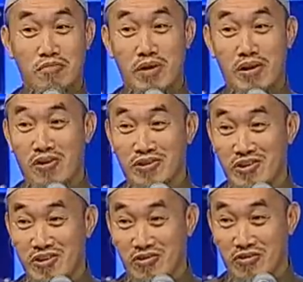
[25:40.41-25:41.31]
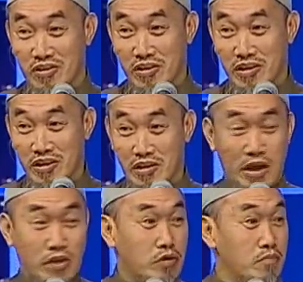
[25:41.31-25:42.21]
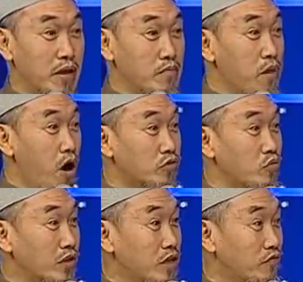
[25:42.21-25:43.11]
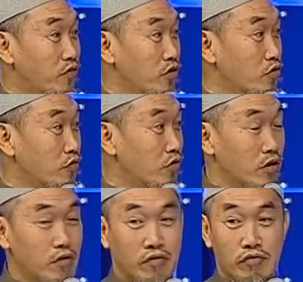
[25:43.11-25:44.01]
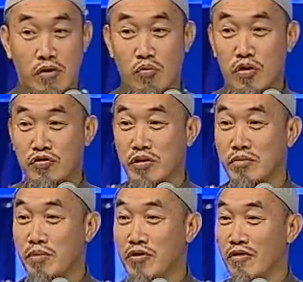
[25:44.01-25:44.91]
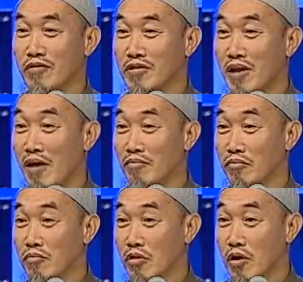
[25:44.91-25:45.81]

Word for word: that don't belong to you. There's a big box waiting for you from Vision Peace of Islam.